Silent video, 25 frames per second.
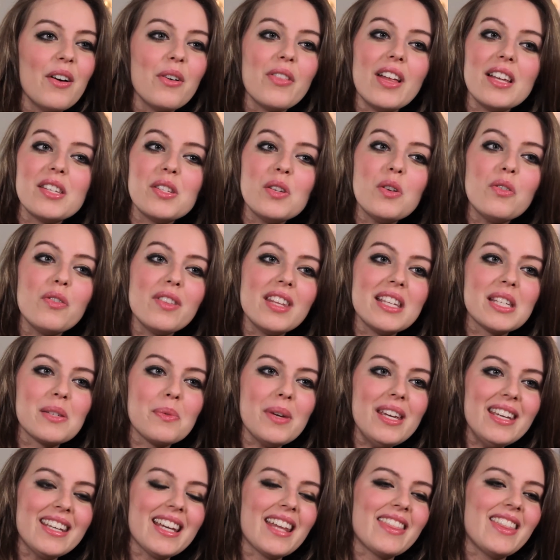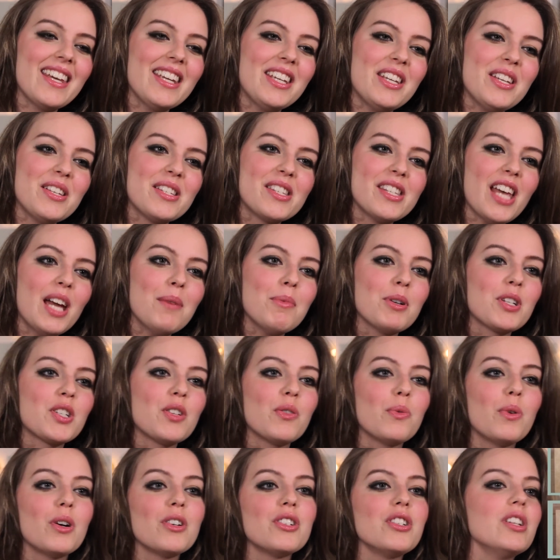That's all for this week. Thank you so
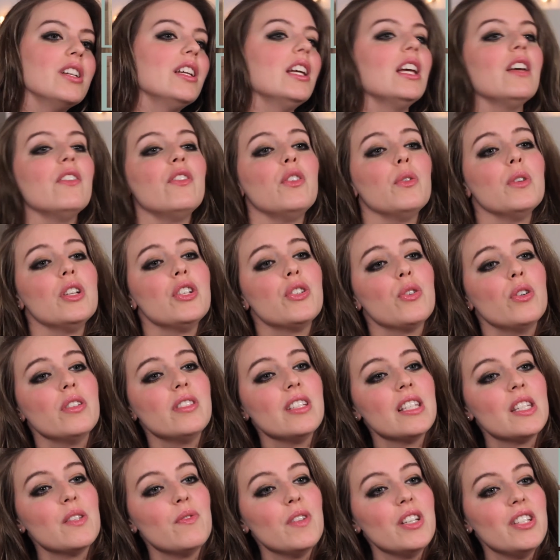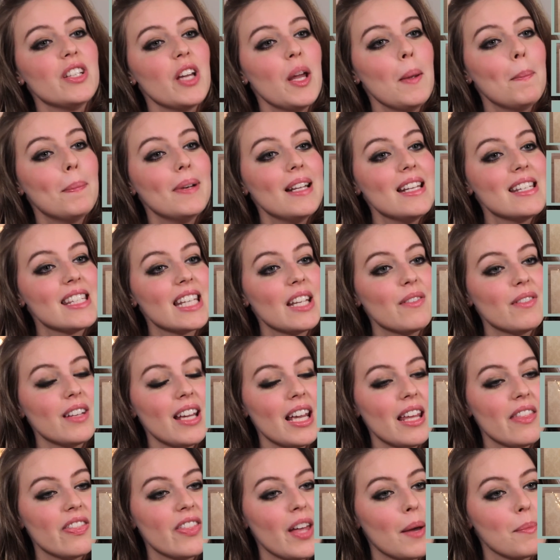much for watching. If you enjoyed this video, please give it
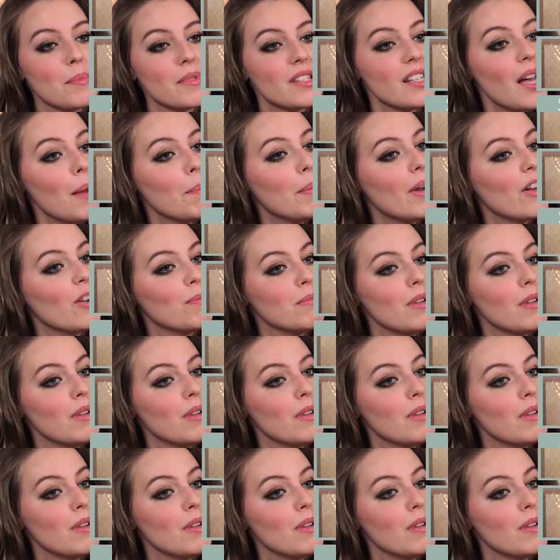a thumbs up and